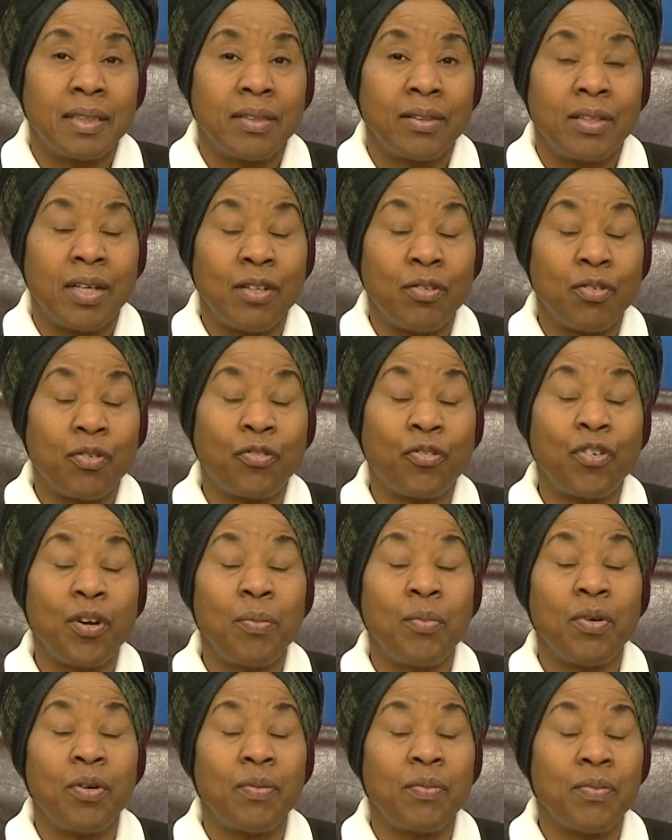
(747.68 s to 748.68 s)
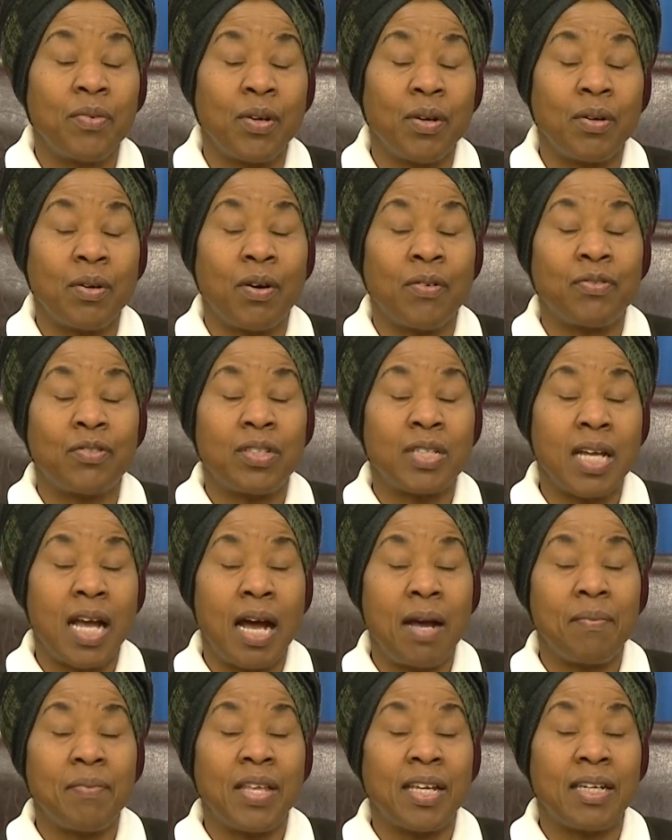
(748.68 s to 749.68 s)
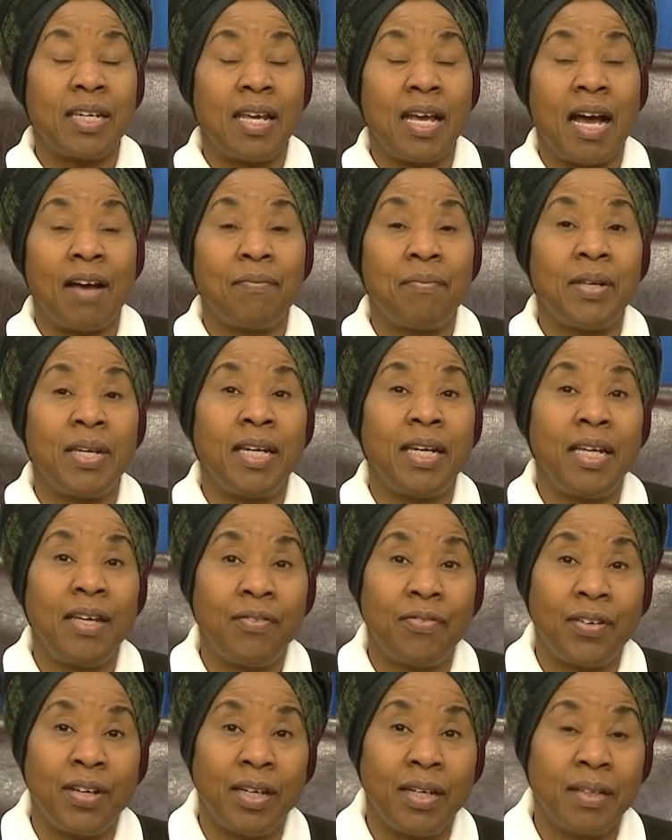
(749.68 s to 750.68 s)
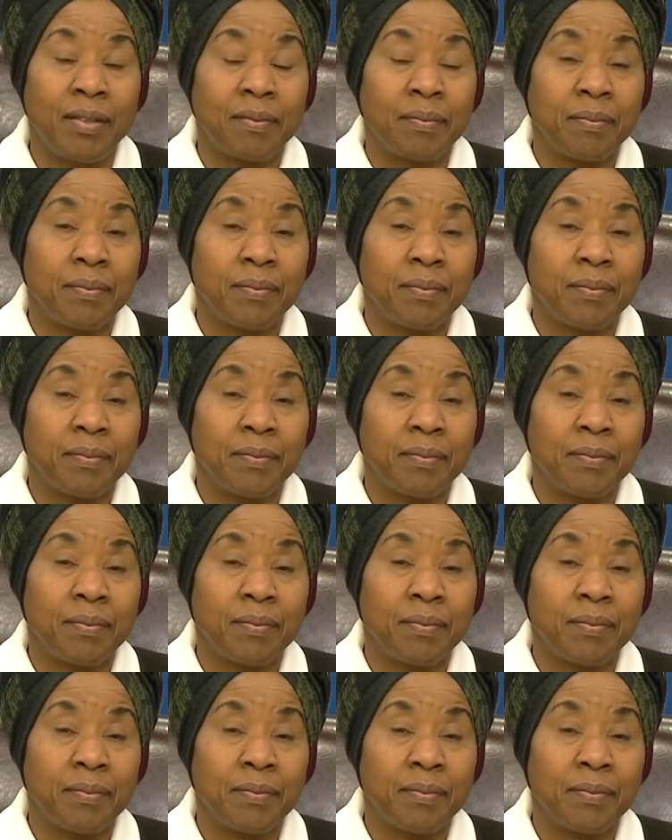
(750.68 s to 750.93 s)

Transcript: in the frame of, of time that they have been living,